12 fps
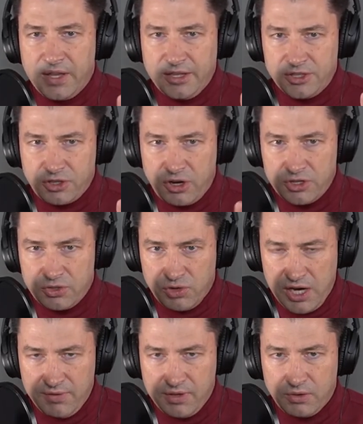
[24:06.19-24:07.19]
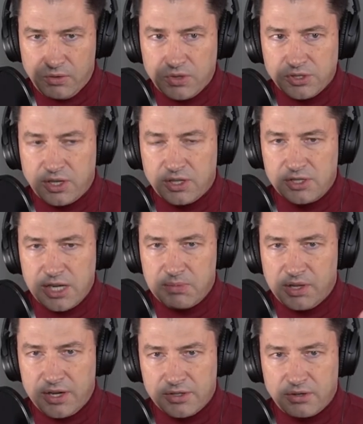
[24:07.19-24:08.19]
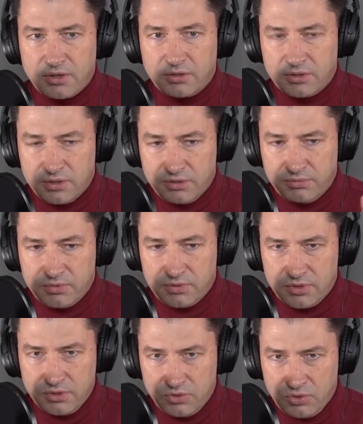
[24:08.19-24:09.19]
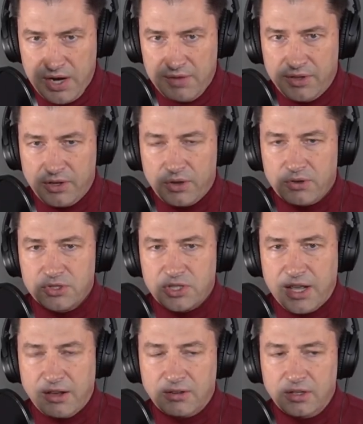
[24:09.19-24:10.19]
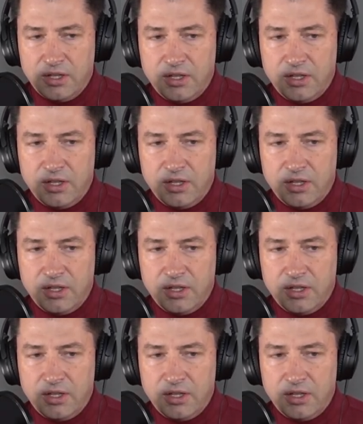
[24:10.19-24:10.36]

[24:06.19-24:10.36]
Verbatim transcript: it starts driving the horizontal stabilizer to drive the nose down.